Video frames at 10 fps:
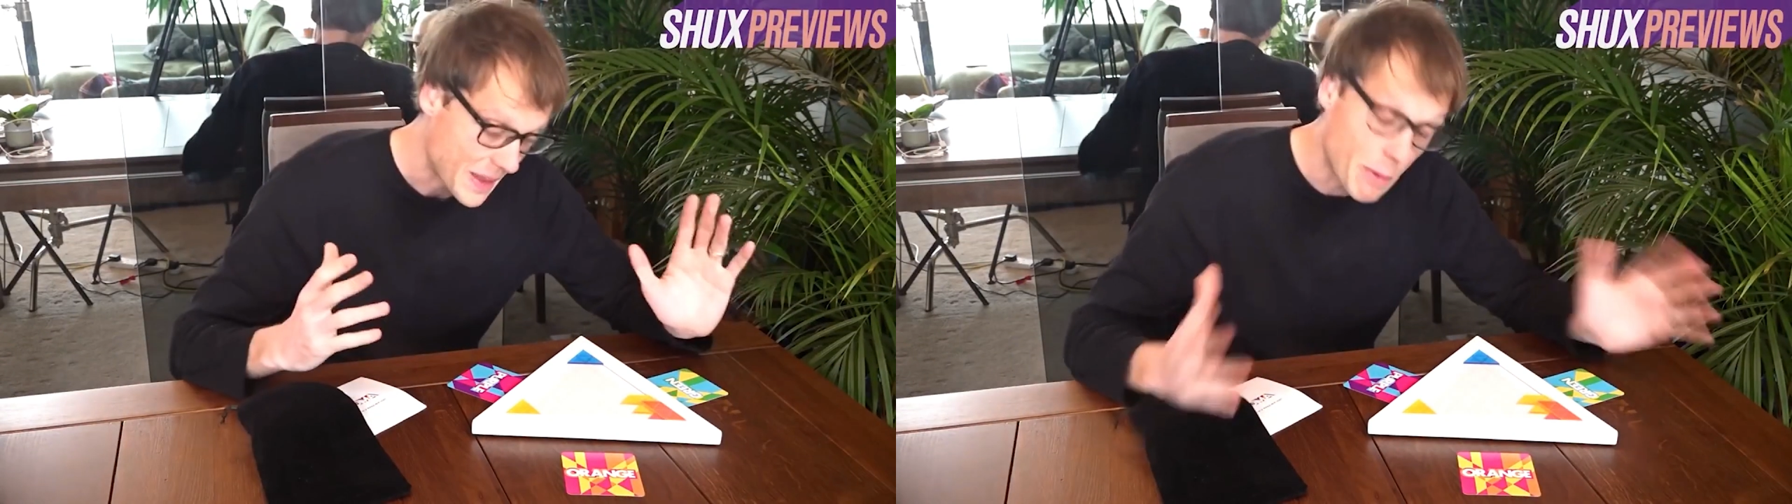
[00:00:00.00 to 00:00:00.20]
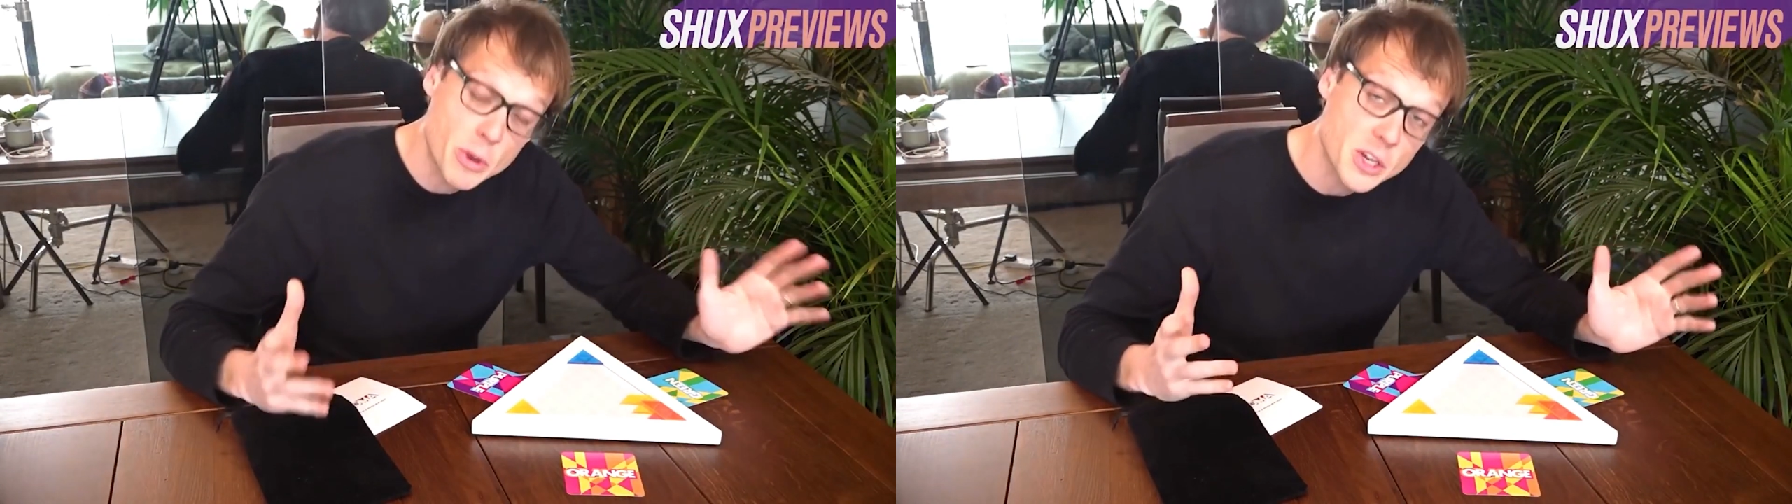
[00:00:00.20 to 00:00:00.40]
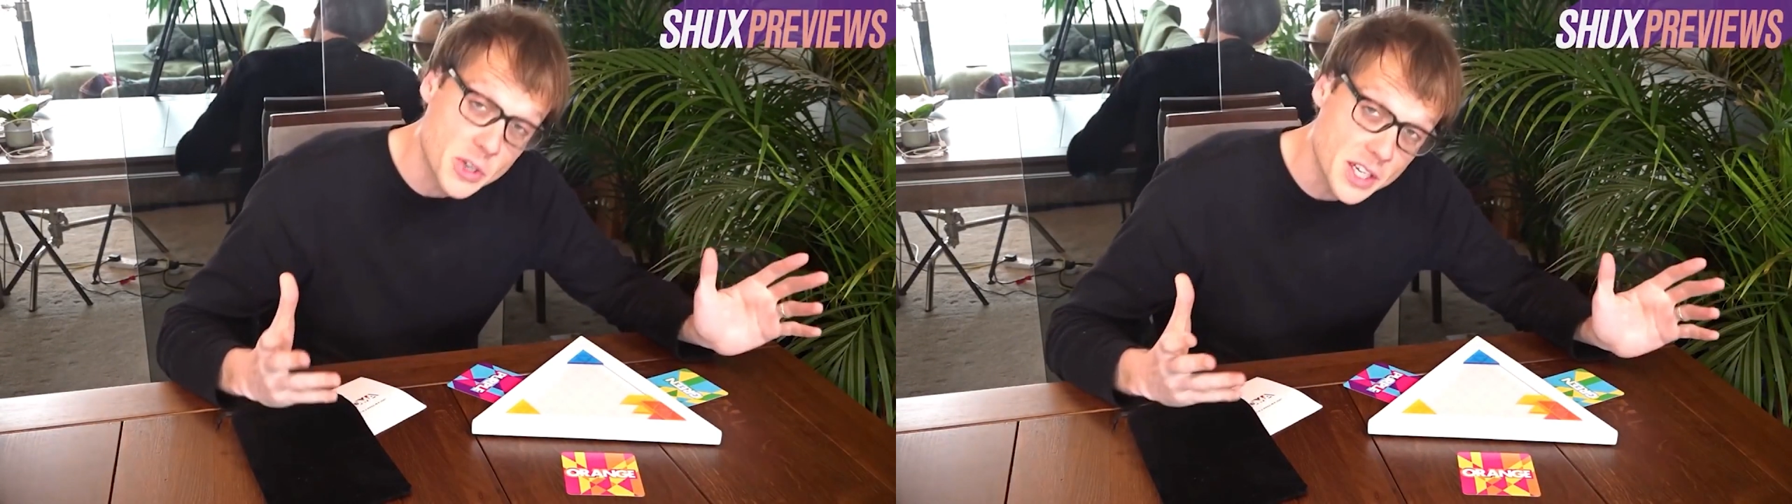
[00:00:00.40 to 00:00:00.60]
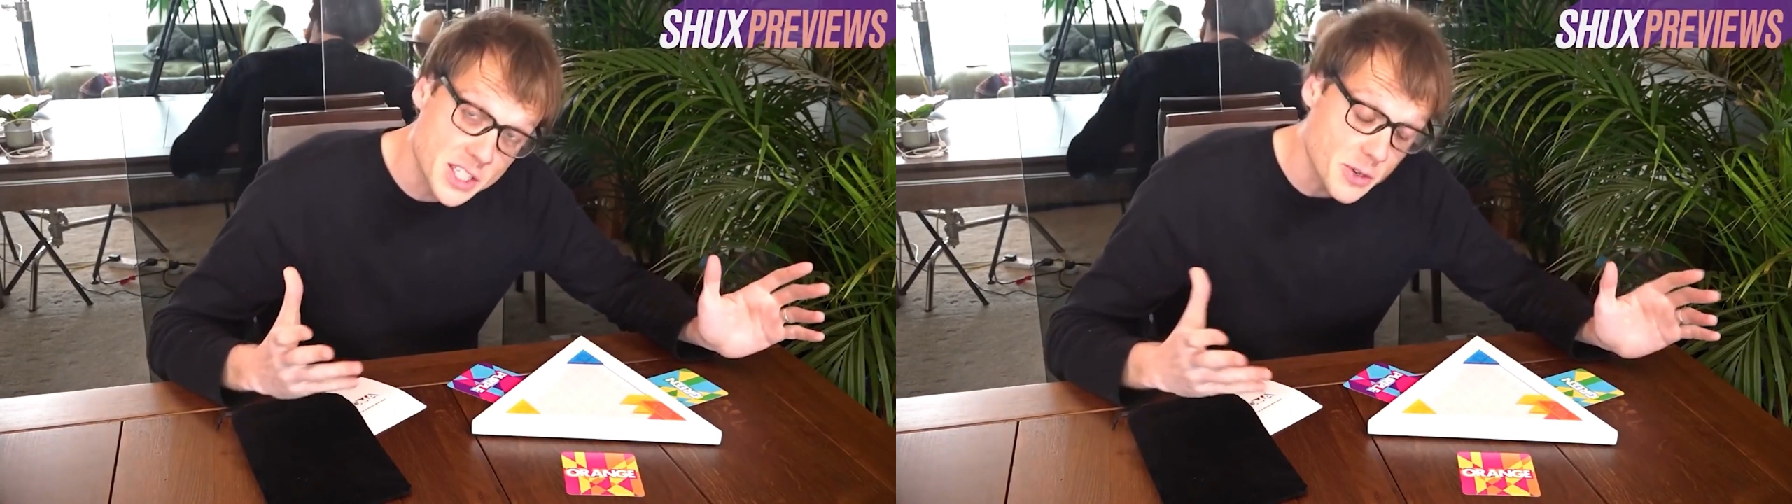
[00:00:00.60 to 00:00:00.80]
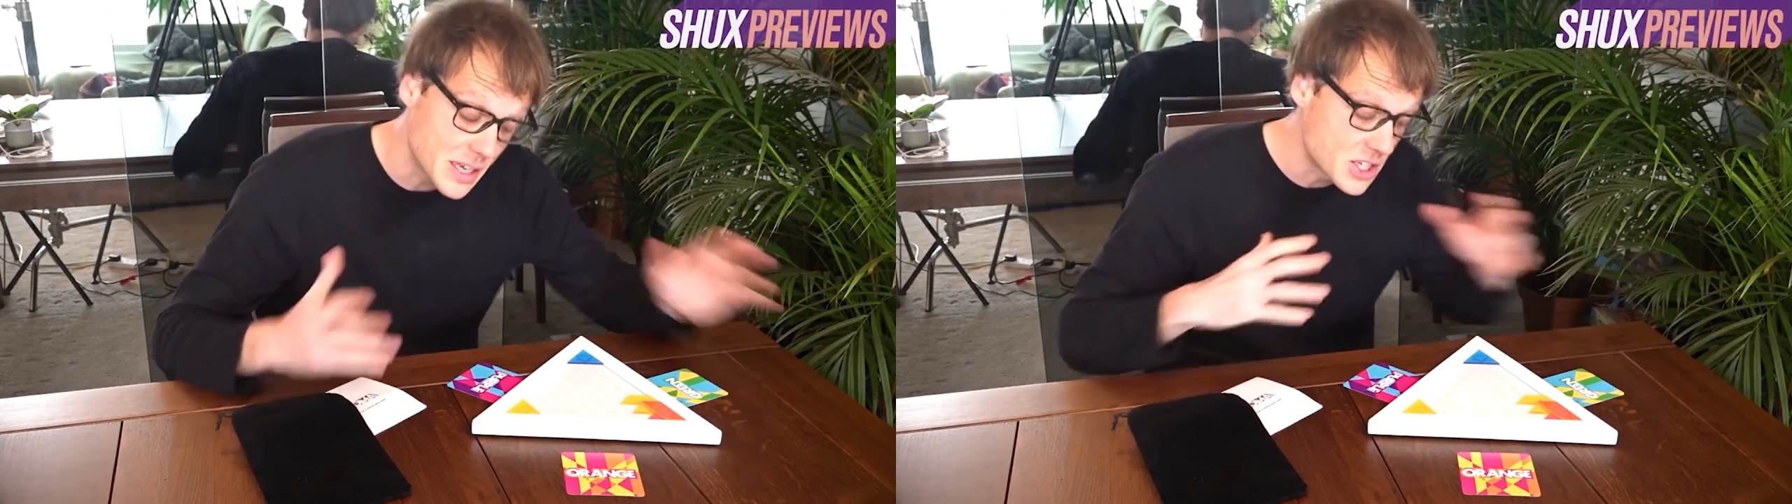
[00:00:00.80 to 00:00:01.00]
And what you're trying
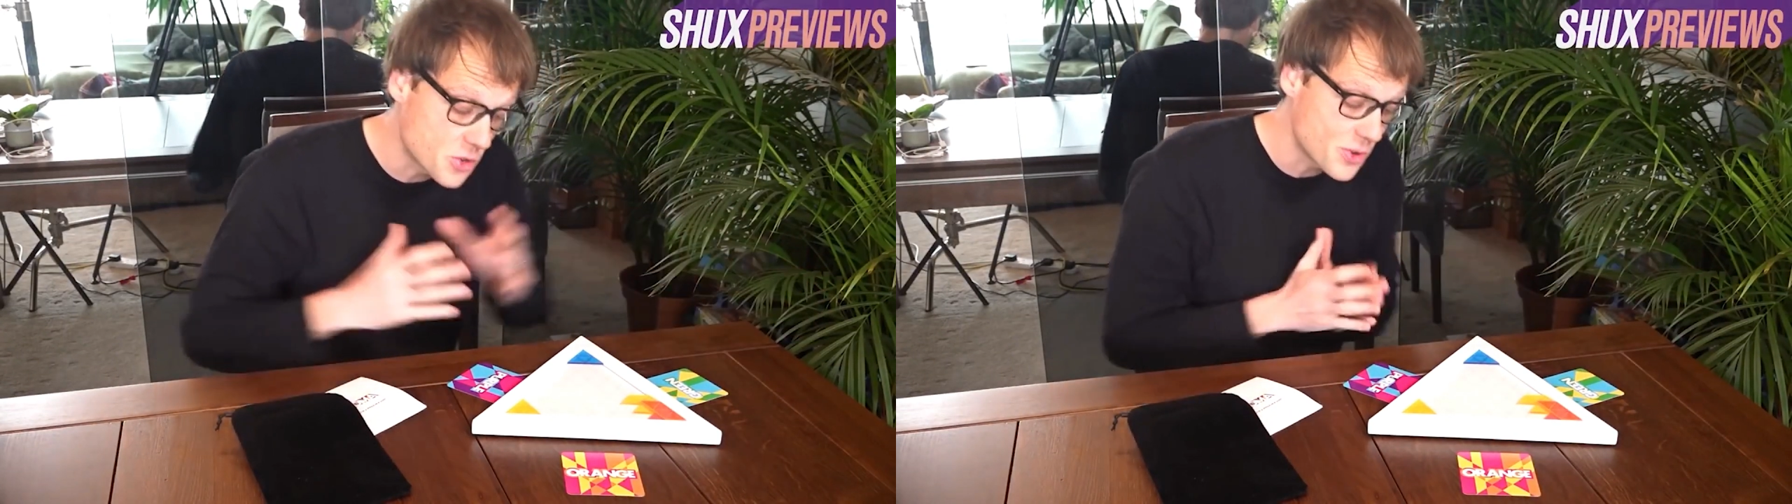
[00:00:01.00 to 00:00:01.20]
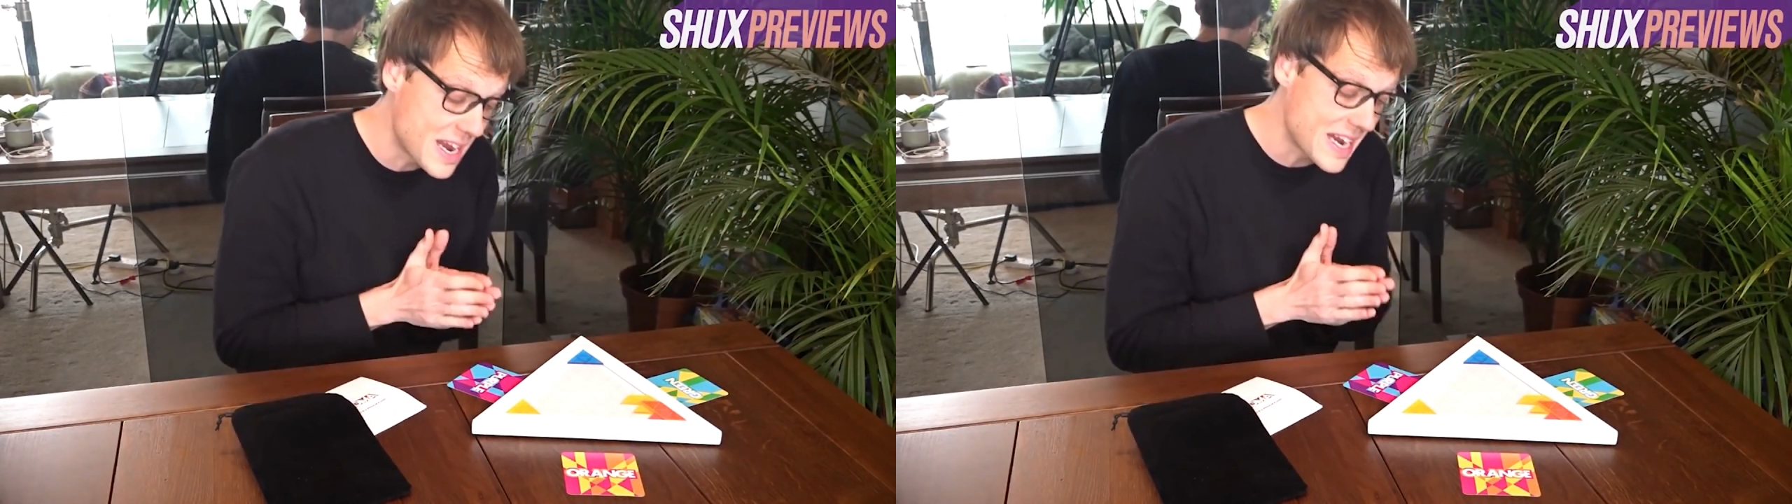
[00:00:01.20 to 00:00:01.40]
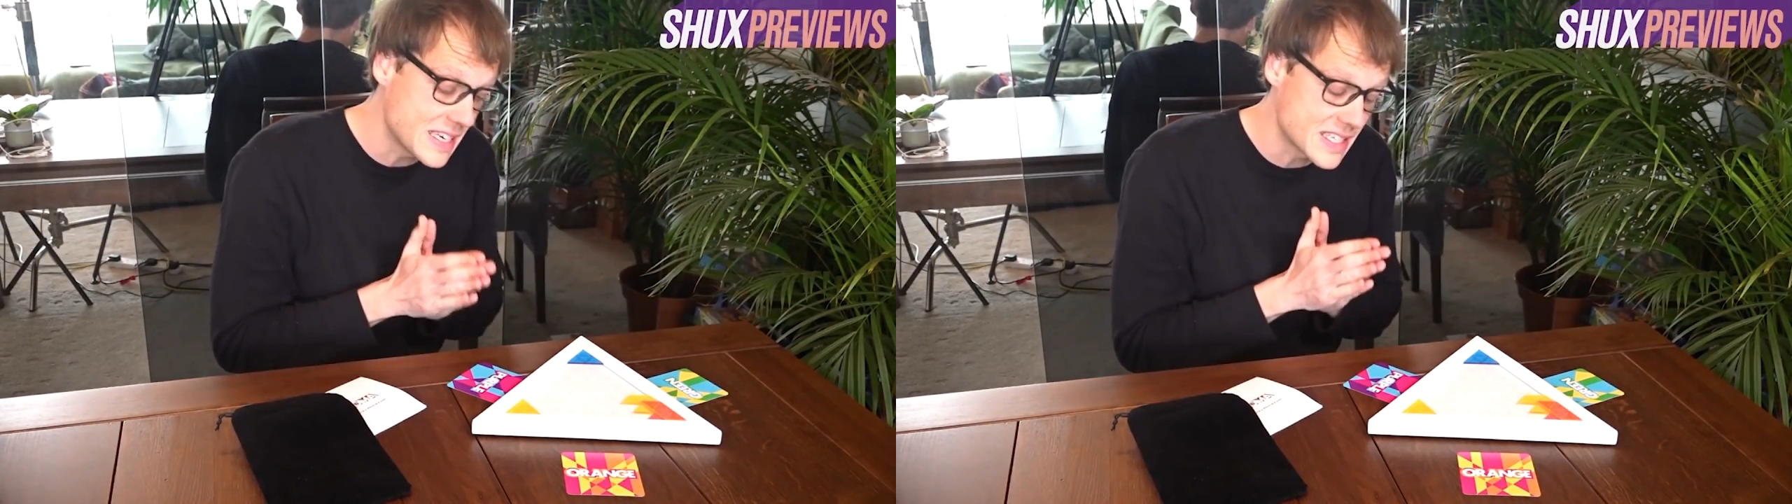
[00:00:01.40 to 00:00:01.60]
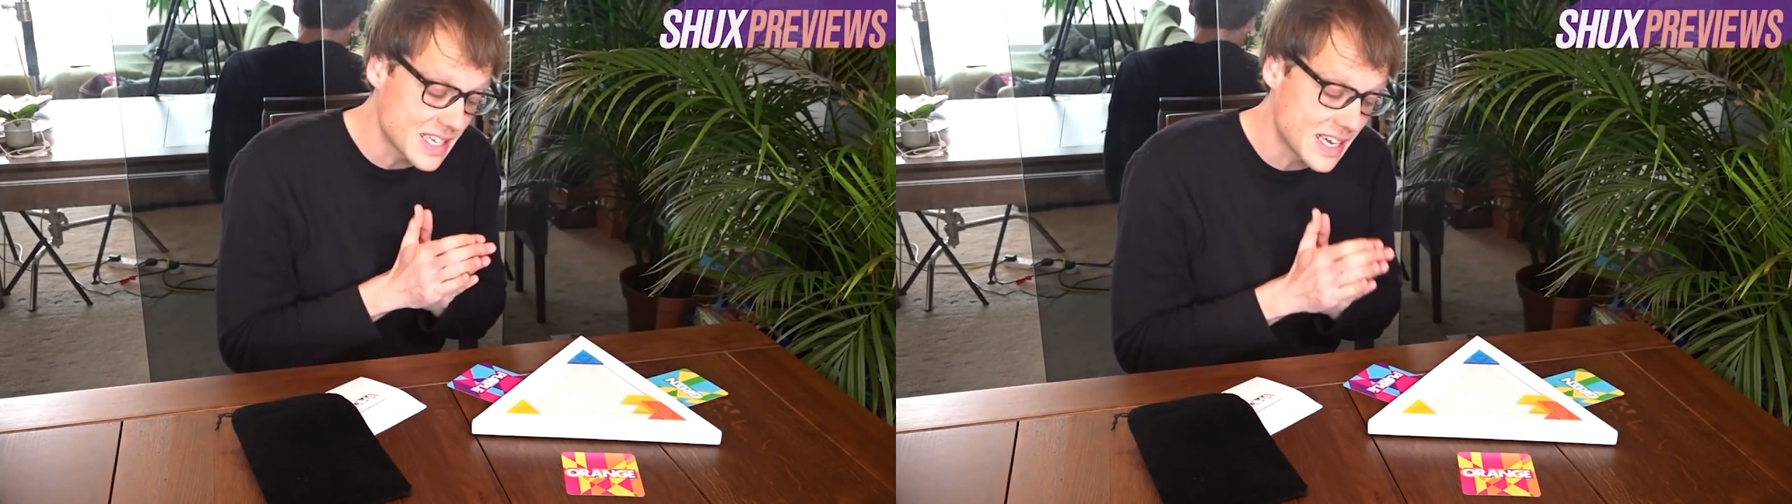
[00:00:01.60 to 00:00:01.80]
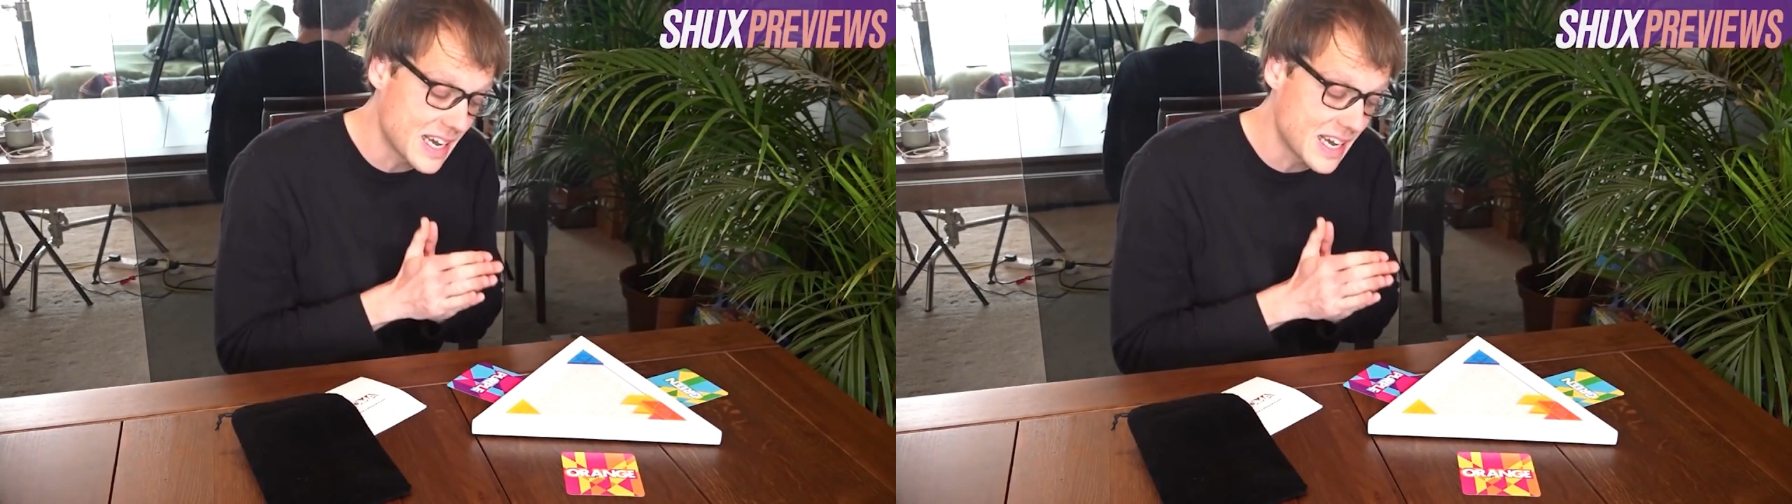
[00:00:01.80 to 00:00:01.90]
to do is create